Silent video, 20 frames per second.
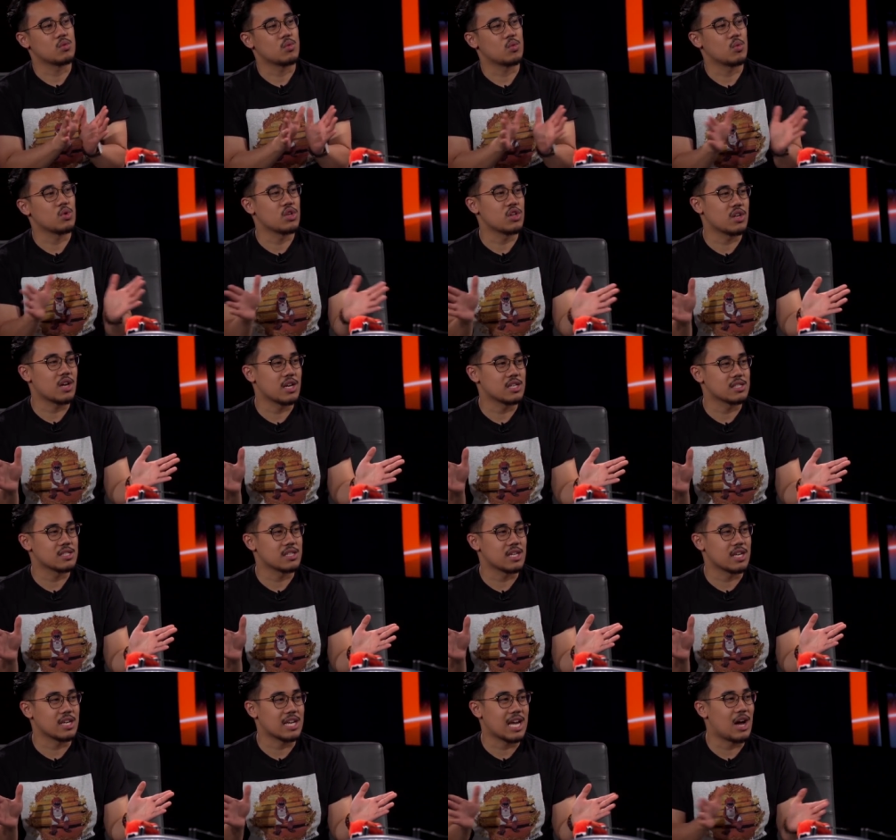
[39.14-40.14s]
what do you guys
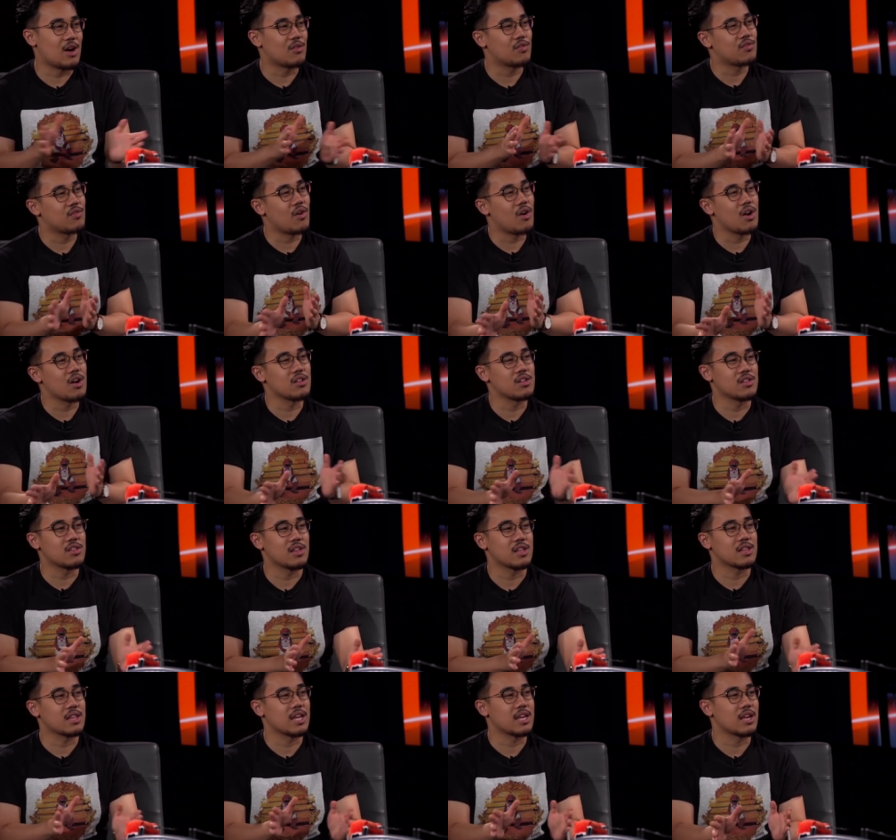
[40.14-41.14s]
think? How far do you
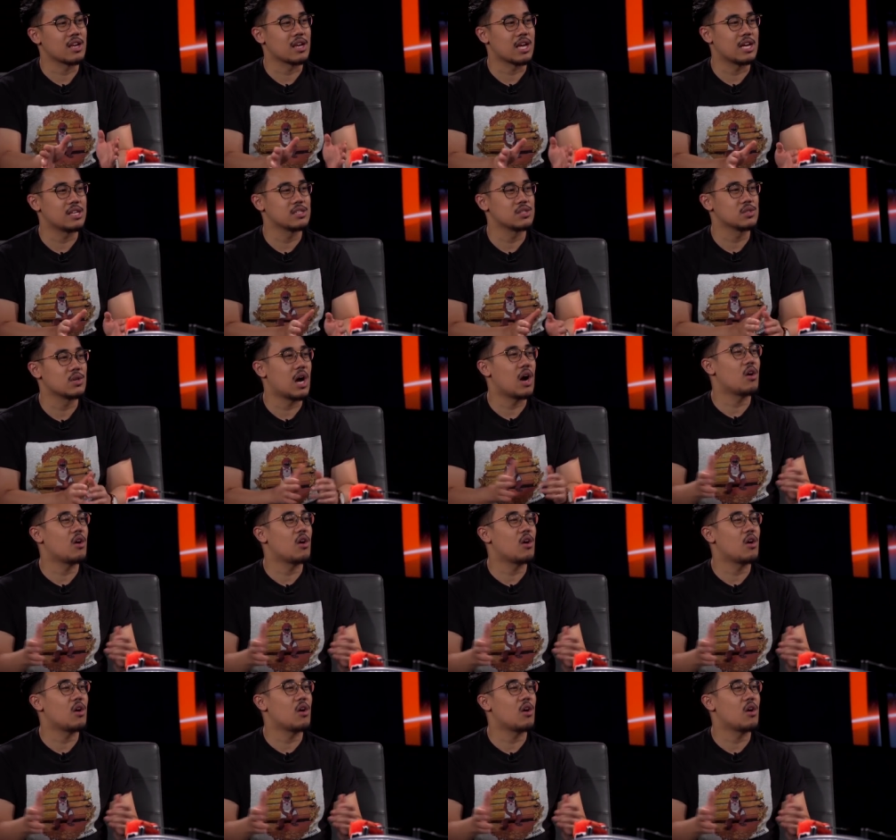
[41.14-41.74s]
think they can get to?